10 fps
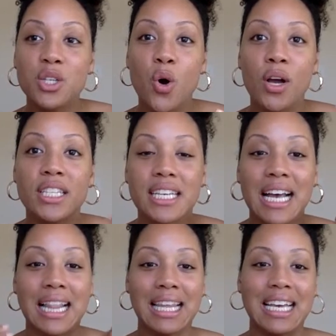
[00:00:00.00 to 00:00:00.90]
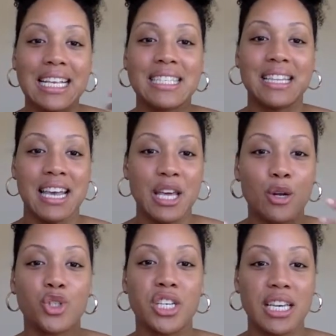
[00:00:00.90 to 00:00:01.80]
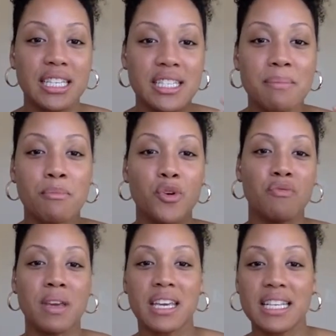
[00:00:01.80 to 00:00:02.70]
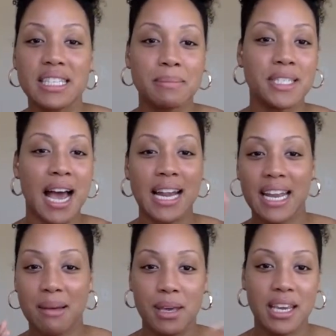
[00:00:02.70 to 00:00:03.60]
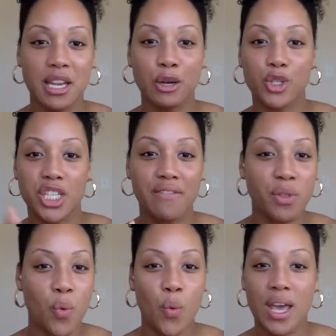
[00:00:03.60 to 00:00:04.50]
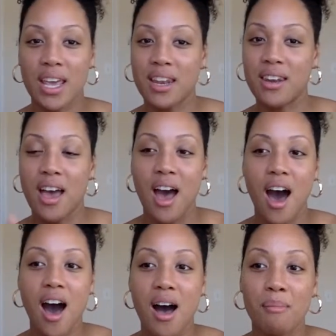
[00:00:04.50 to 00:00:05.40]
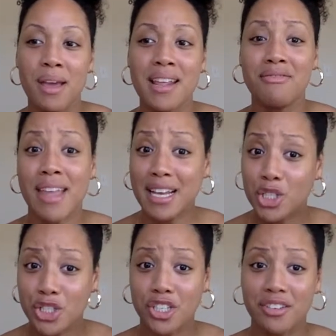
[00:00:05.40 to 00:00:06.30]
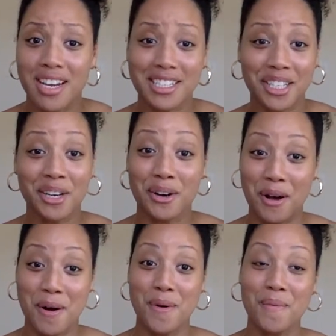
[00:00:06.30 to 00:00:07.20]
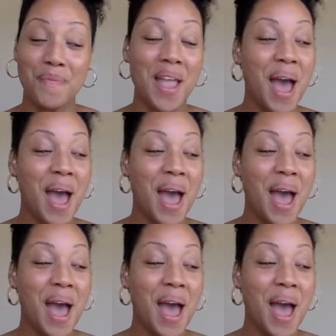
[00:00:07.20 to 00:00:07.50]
going to cleanse the energy, get some movement, get some dynamic energy of the wind and nature into your home.